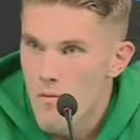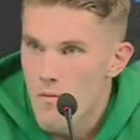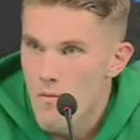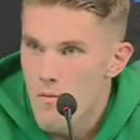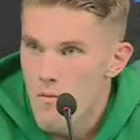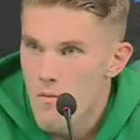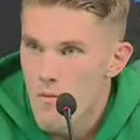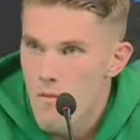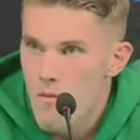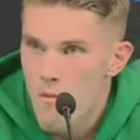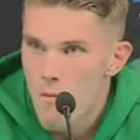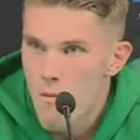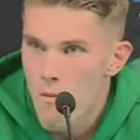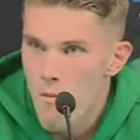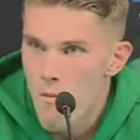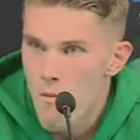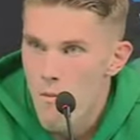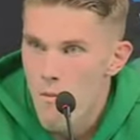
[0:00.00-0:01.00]

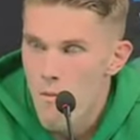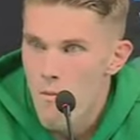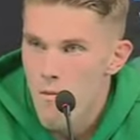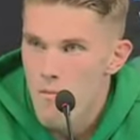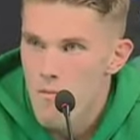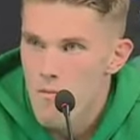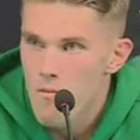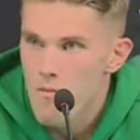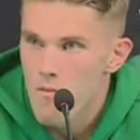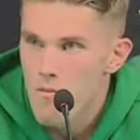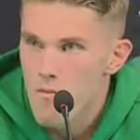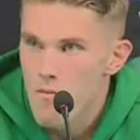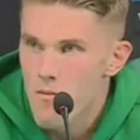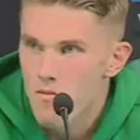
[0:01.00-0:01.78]
[no speech]